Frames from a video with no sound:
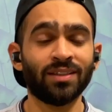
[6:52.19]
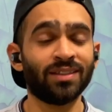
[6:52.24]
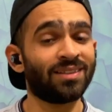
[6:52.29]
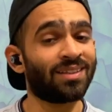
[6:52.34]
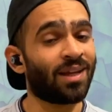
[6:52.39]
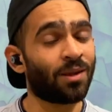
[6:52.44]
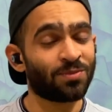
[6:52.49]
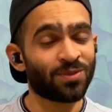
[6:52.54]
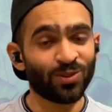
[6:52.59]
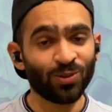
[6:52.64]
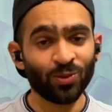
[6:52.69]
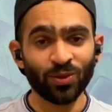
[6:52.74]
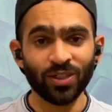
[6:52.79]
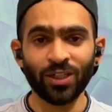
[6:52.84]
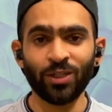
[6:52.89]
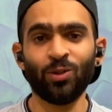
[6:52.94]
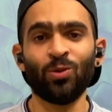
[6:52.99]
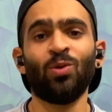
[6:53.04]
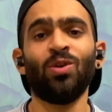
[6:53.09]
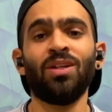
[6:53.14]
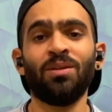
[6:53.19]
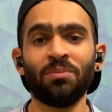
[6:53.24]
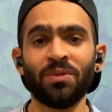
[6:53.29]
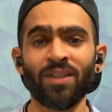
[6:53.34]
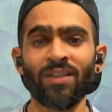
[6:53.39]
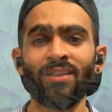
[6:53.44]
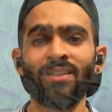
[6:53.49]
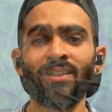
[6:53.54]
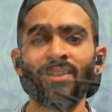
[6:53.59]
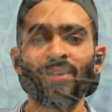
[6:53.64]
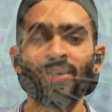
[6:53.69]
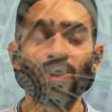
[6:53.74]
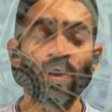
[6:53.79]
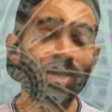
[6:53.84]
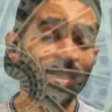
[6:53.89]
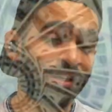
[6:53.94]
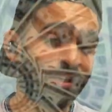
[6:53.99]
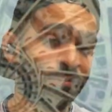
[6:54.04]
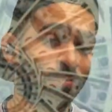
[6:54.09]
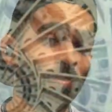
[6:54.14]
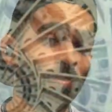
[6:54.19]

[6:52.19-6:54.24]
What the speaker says: There's absolutely no limit or at a